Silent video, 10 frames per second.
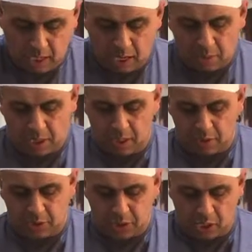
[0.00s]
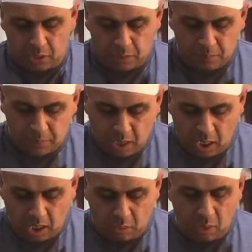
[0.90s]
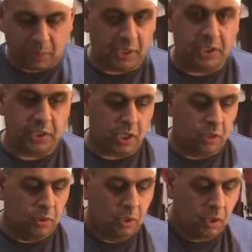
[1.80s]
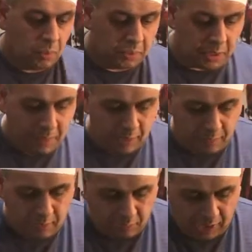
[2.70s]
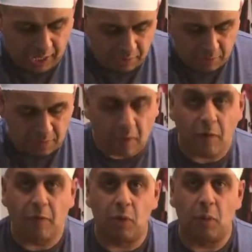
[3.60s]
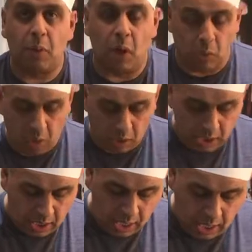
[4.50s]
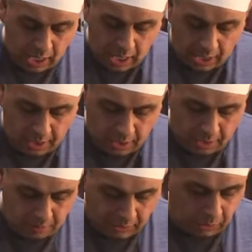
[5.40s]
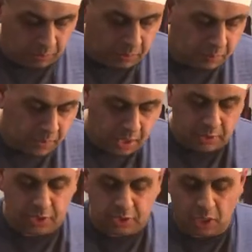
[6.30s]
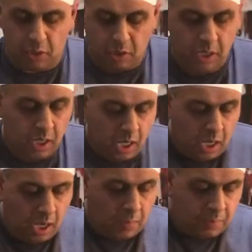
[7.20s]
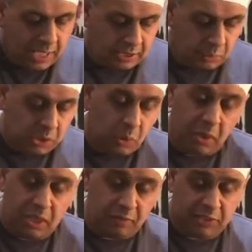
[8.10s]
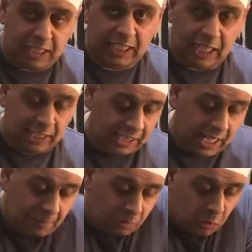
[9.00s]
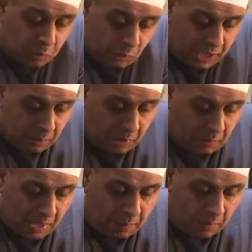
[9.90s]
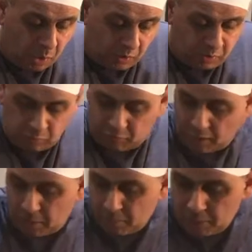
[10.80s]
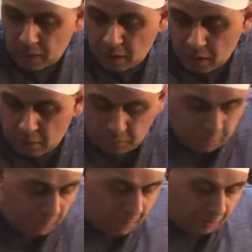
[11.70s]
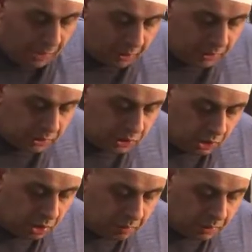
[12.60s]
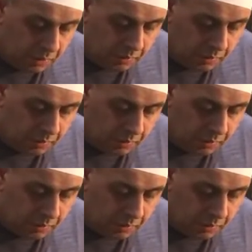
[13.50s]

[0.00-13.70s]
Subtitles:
dough, what we're going to do, put a bit of flour on the bottom of your bowl, and pick up the dough and place it. We don't want it sticking at the end. So put it at the bottom of that bowl with some flour. Put a bit of flour on top.